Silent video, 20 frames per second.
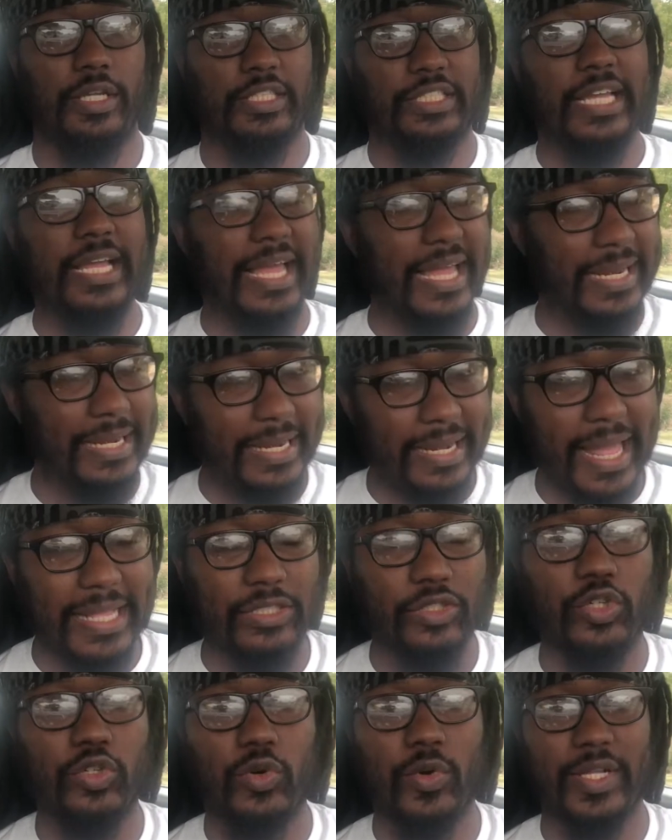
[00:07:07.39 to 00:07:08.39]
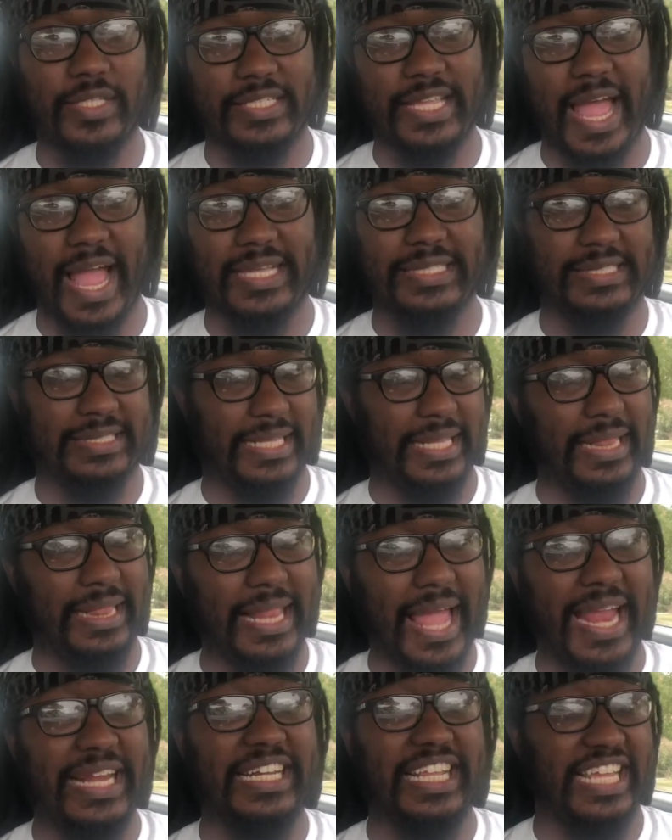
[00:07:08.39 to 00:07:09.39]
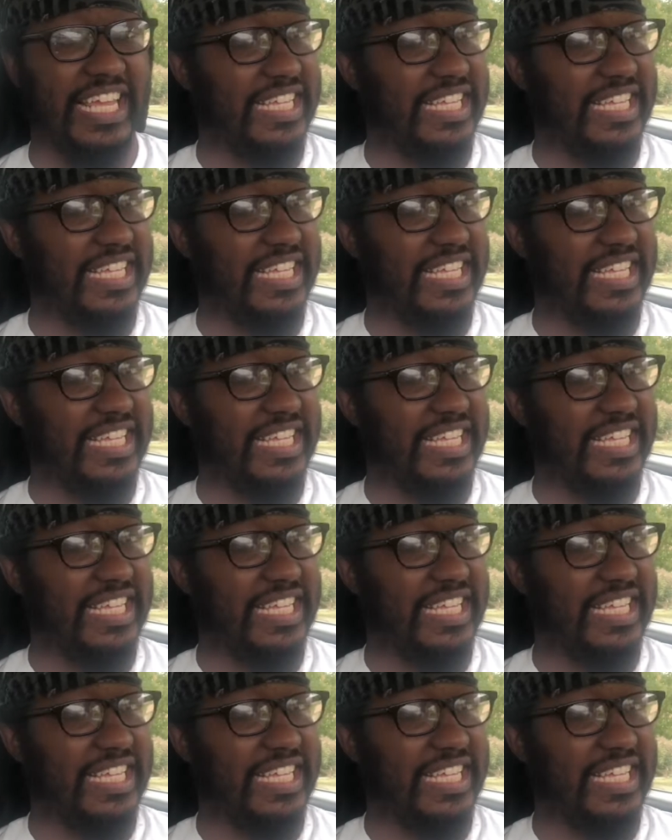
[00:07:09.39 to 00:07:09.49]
to electrical attacks, to lightning.